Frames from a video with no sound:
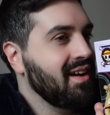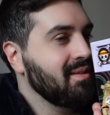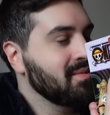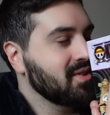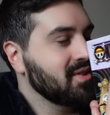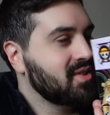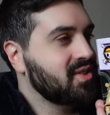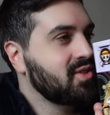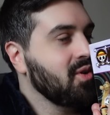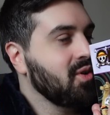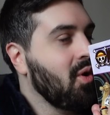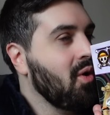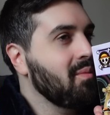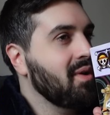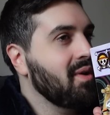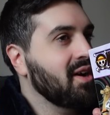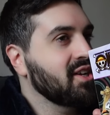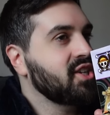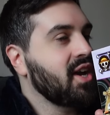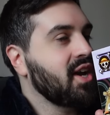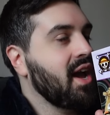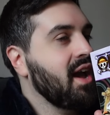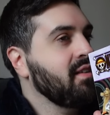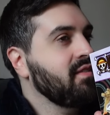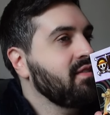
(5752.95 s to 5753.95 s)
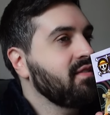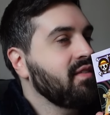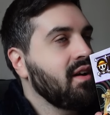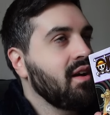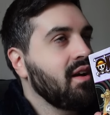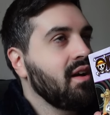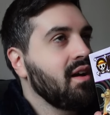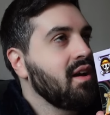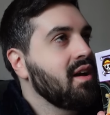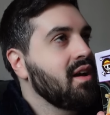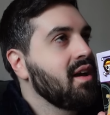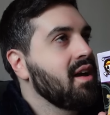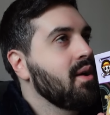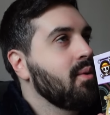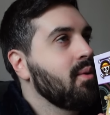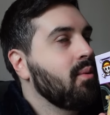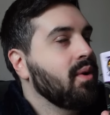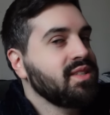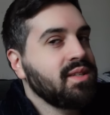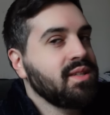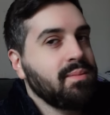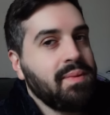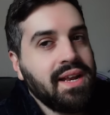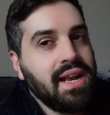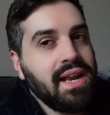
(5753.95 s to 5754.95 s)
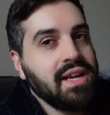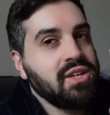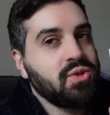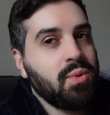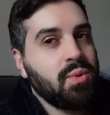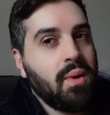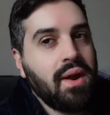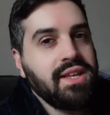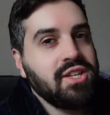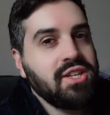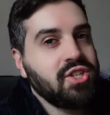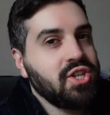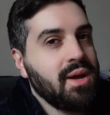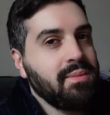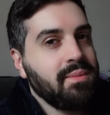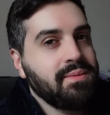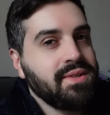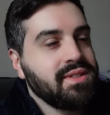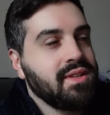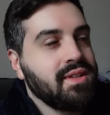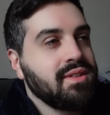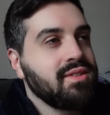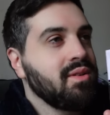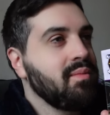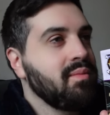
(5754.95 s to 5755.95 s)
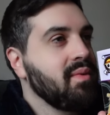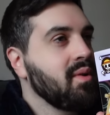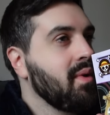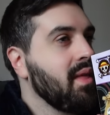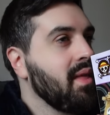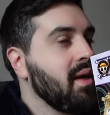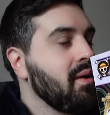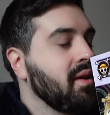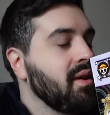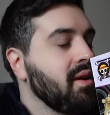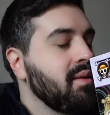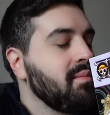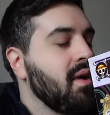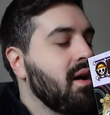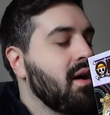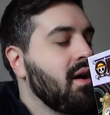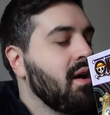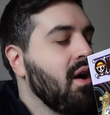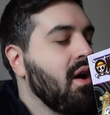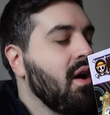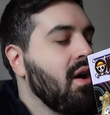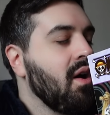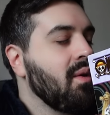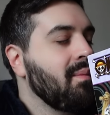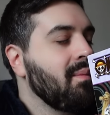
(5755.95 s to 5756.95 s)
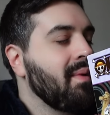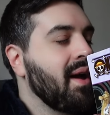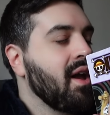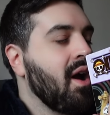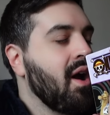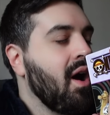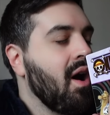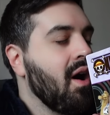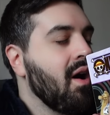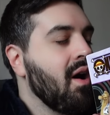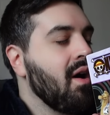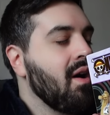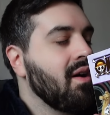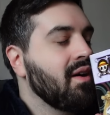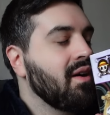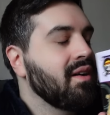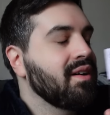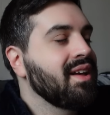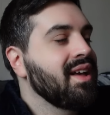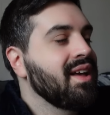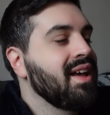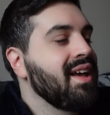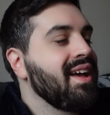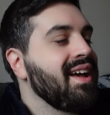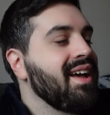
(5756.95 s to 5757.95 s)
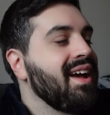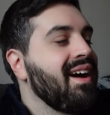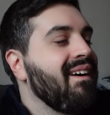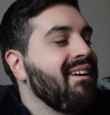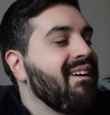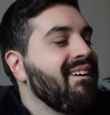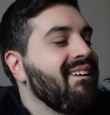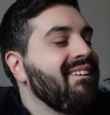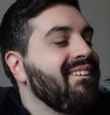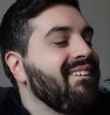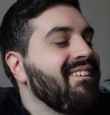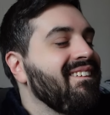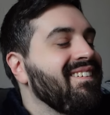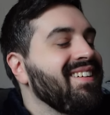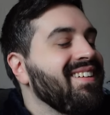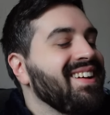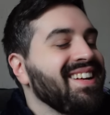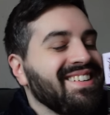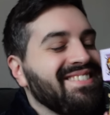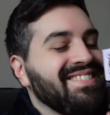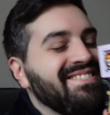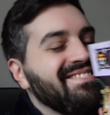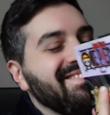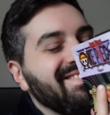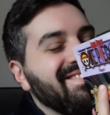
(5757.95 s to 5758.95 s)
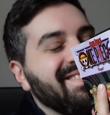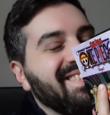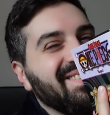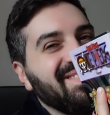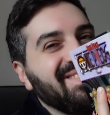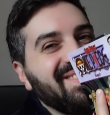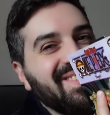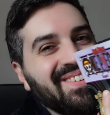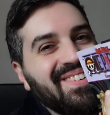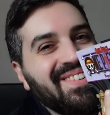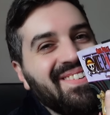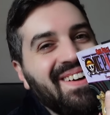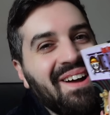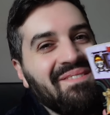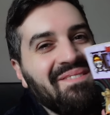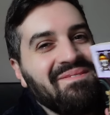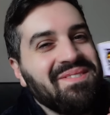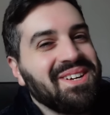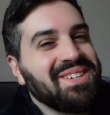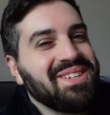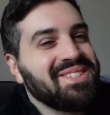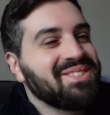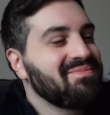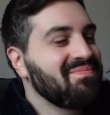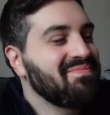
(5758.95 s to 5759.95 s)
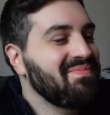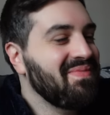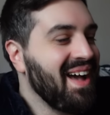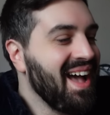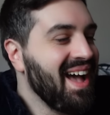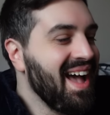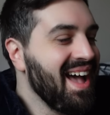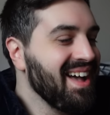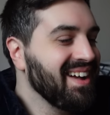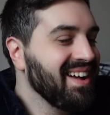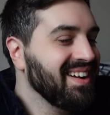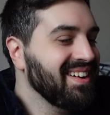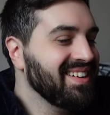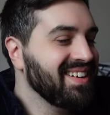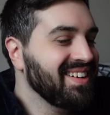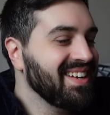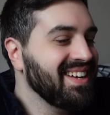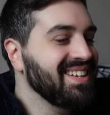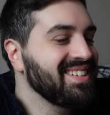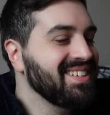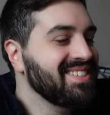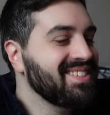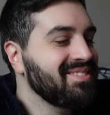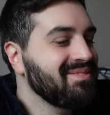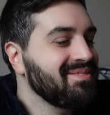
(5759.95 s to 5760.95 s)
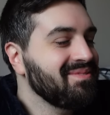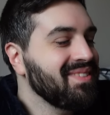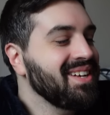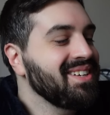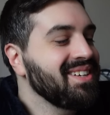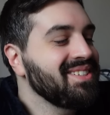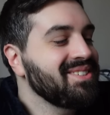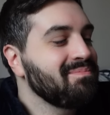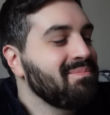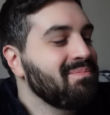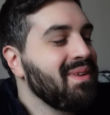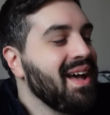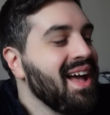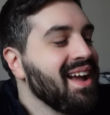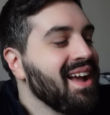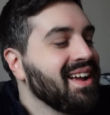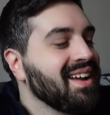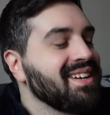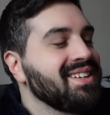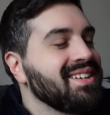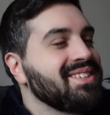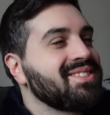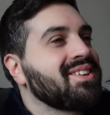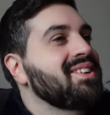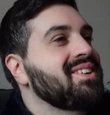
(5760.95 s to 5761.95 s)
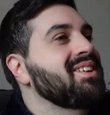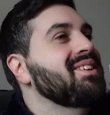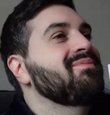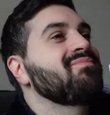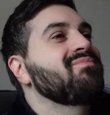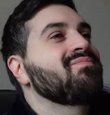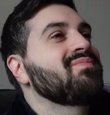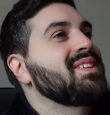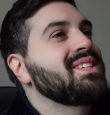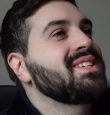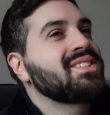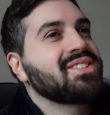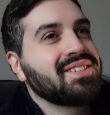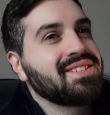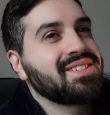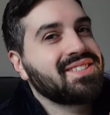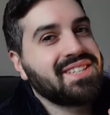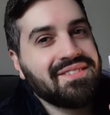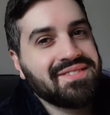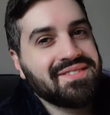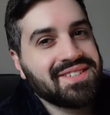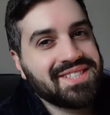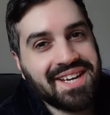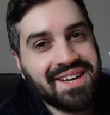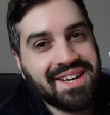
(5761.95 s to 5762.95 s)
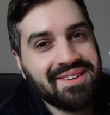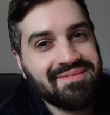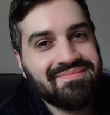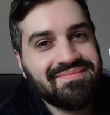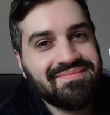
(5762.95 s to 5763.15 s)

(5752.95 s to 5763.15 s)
So much. I. Uh, What's it been like 20 chapters or something without him? Oh, my heart. Oh, oh, I'm so happy he's back. He's he's back and he's gonna he's gonna save the day.